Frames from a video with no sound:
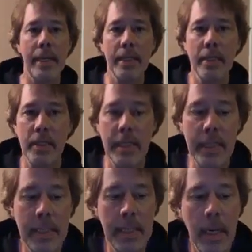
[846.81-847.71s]
is
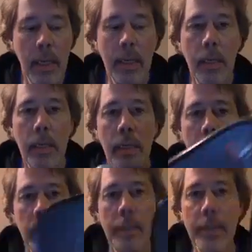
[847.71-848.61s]
the
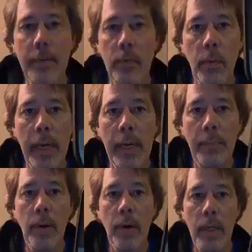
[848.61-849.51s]
giveaway
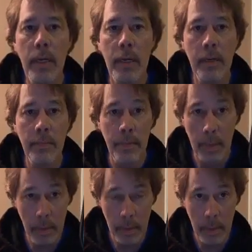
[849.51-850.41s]
part of
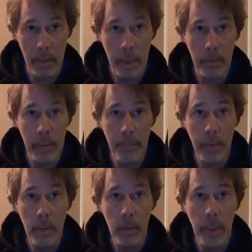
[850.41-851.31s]
the
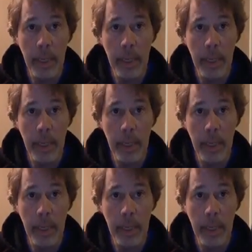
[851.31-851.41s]
review.